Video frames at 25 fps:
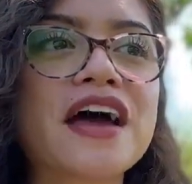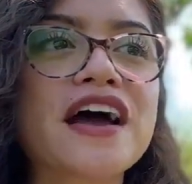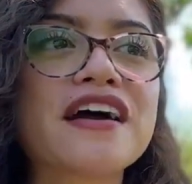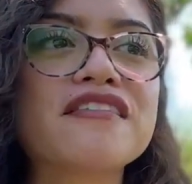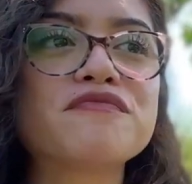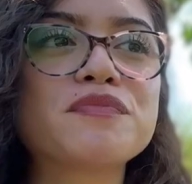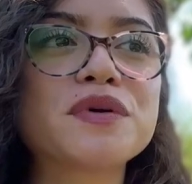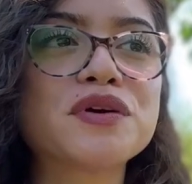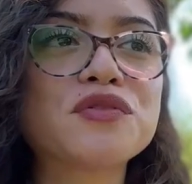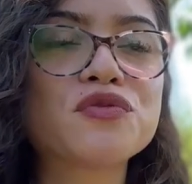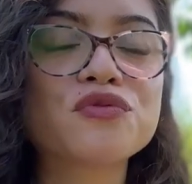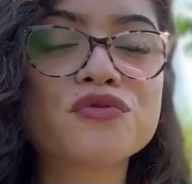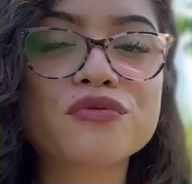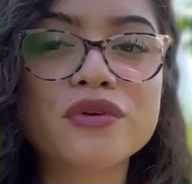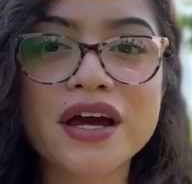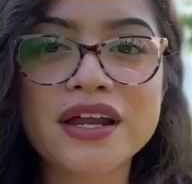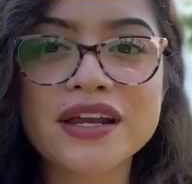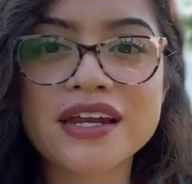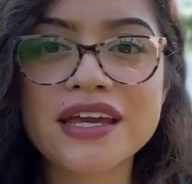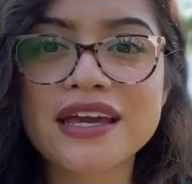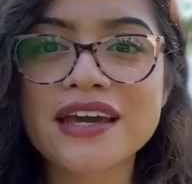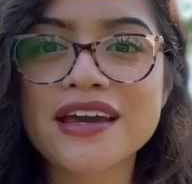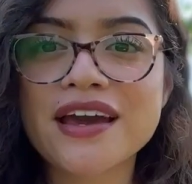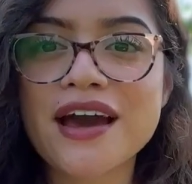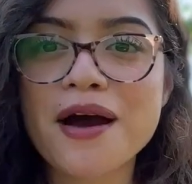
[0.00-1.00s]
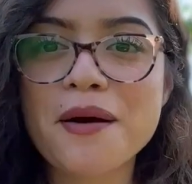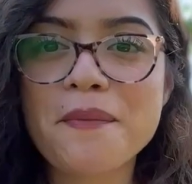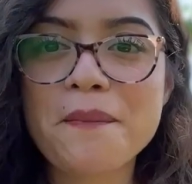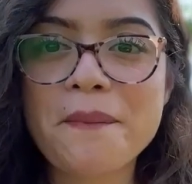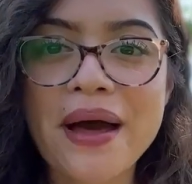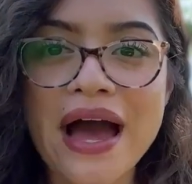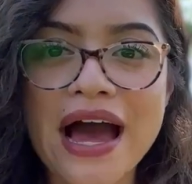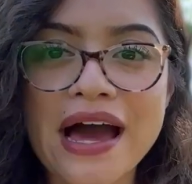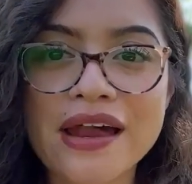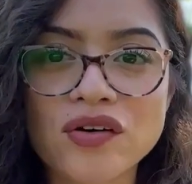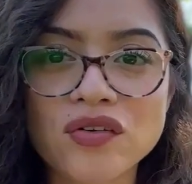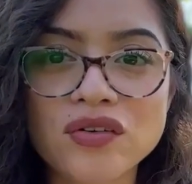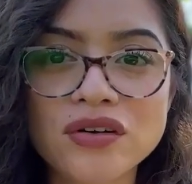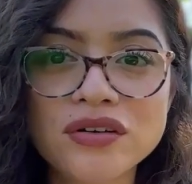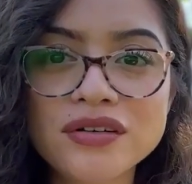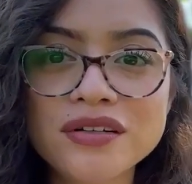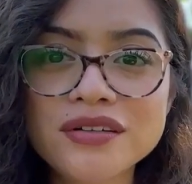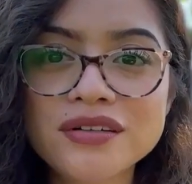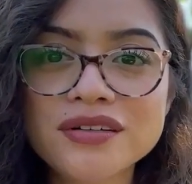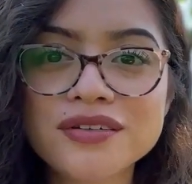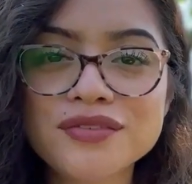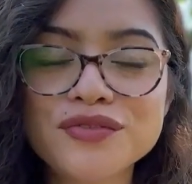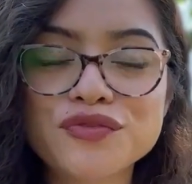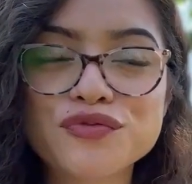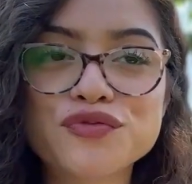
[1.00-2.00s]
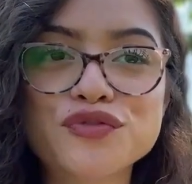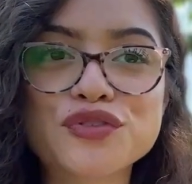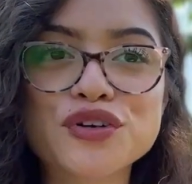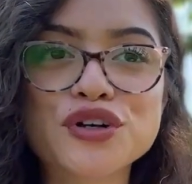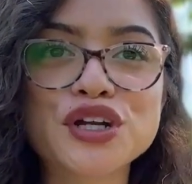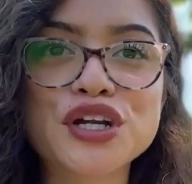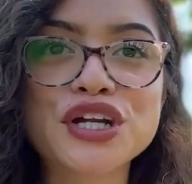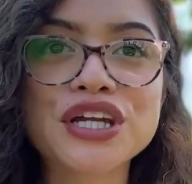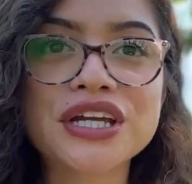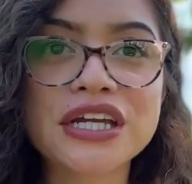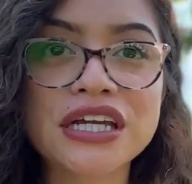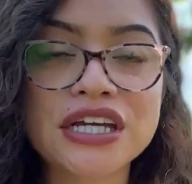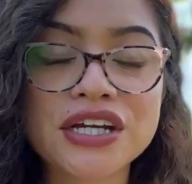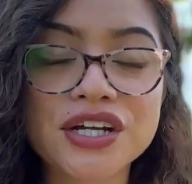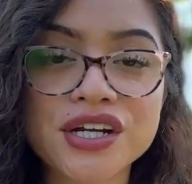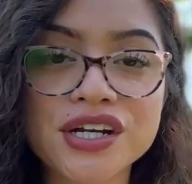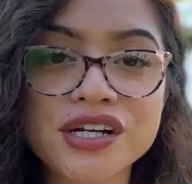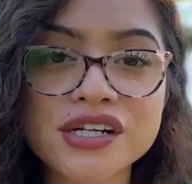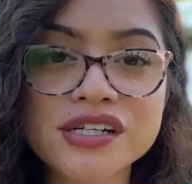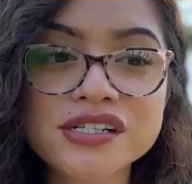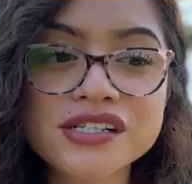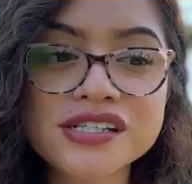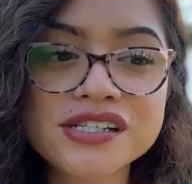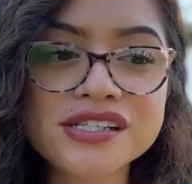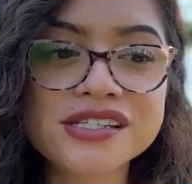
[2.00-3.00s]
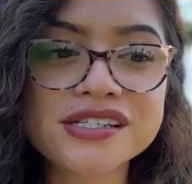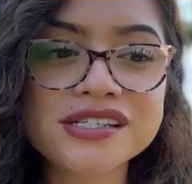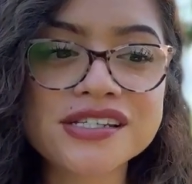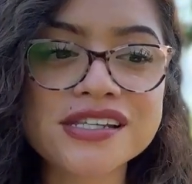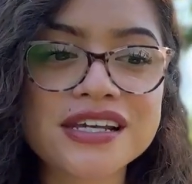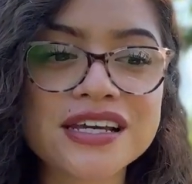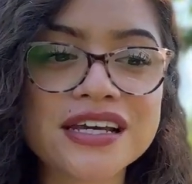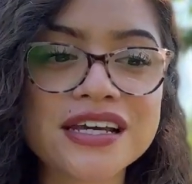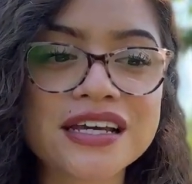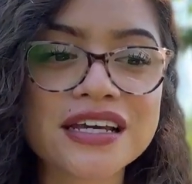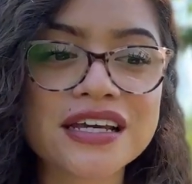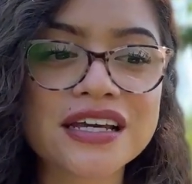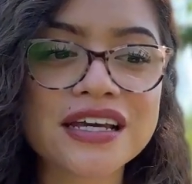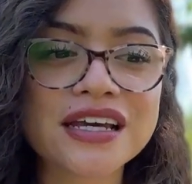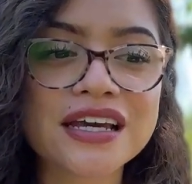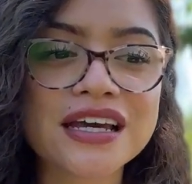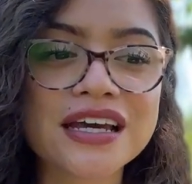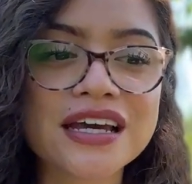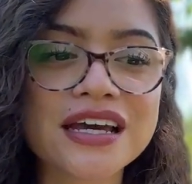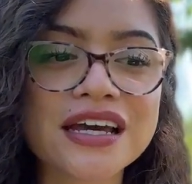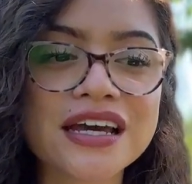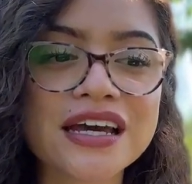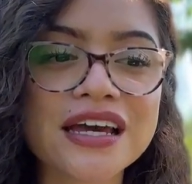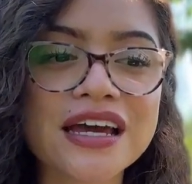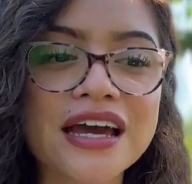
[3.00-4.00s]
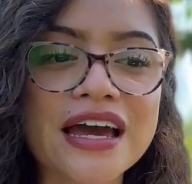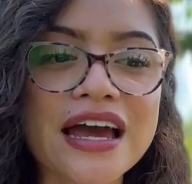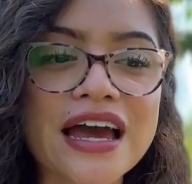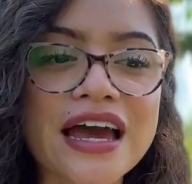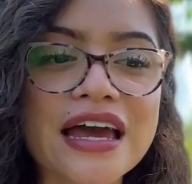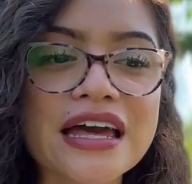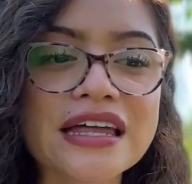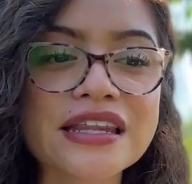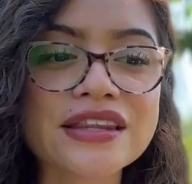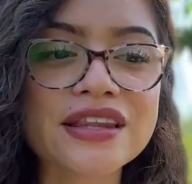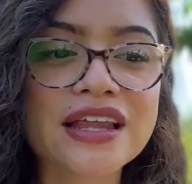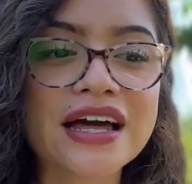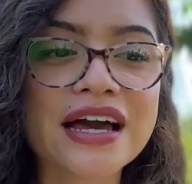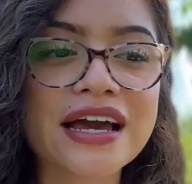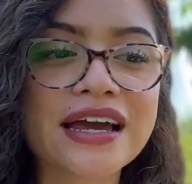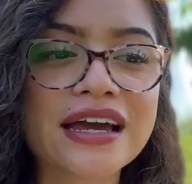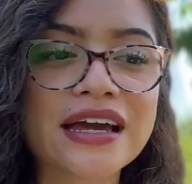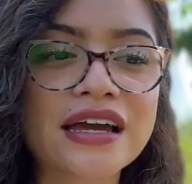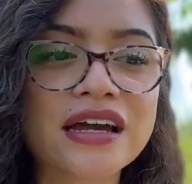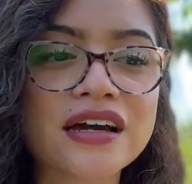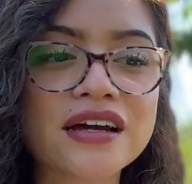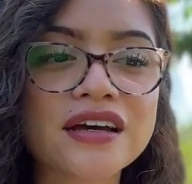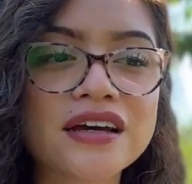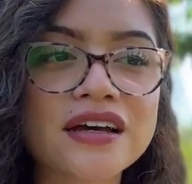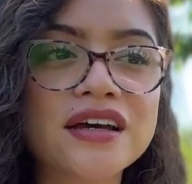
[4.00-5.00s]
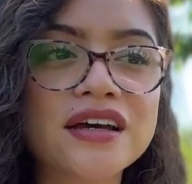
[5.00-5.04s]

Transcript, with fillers: I've been running a battle for years, and like